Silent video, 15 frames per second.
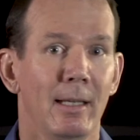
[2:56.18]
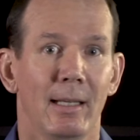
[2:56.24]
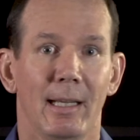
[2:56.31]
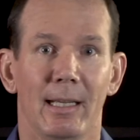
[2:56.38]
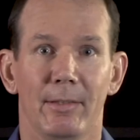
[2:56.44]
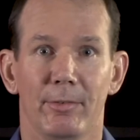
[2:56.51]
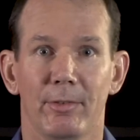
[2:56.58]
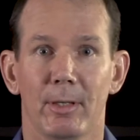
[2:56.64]

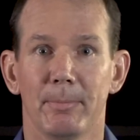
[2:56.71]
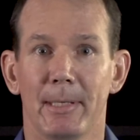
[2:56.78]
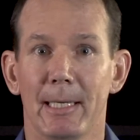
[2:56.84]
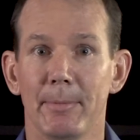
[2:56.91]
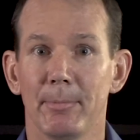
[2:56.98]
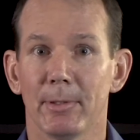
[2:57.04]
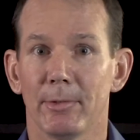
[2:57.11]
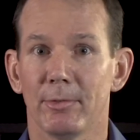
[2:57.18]
and some
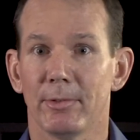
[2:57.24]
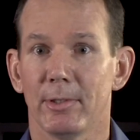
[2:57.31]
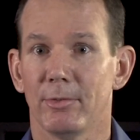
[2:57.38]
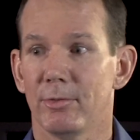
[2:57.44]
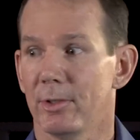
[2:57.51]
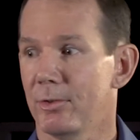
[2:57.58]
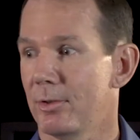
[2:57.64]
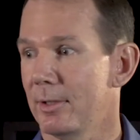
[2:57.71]
ambulance
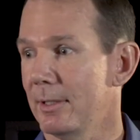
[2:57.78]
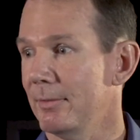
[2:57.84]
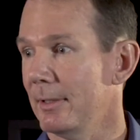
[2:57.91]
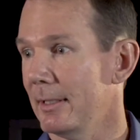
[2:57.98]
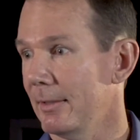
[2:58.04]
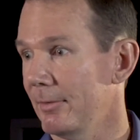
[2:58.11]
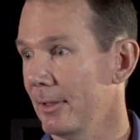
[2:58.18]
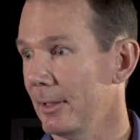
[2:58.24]
districts are
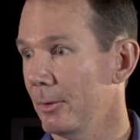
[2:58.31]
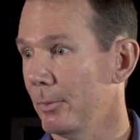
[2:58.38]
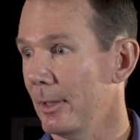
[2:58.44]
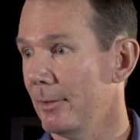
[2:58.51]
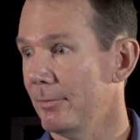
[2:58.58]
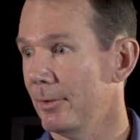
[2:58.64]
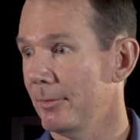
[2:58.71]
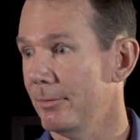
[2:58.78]
even giving it
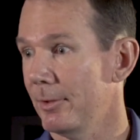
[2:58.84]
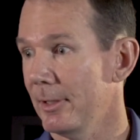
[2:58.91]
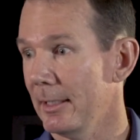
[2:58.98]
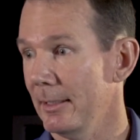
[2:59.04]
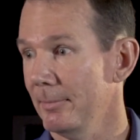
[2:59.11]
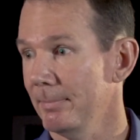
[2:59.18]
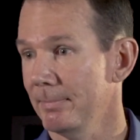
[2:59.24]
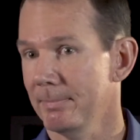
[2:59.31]
away for free.
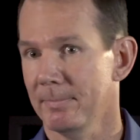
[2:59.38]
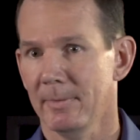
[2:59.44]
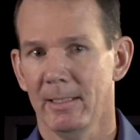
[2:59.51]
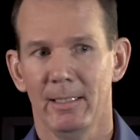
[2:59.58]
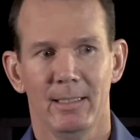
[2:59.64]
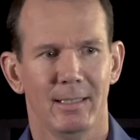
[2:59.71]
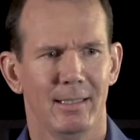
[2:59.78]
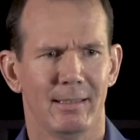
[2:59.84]

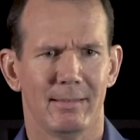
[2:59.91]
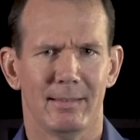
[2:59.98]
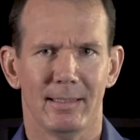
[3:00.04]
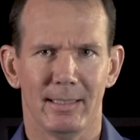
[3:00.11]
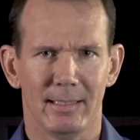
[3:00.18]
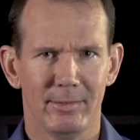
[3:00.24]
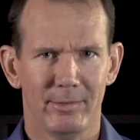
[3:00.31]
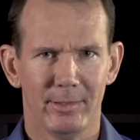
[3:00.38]
It's
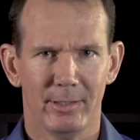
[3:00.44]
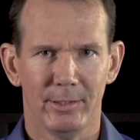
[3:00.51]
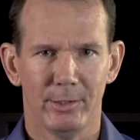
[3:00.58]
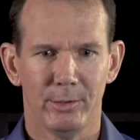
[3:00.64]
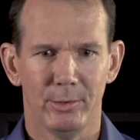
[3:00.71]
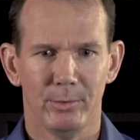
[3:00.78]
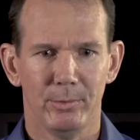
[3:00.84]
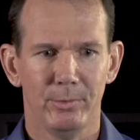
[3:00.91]
easy to
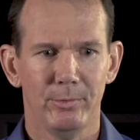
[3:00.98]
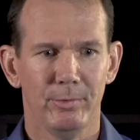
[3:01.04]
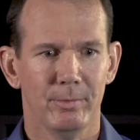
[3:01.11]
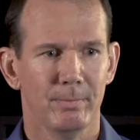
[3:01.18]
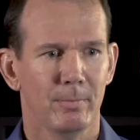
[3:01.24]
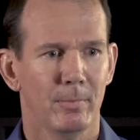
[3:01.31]
use.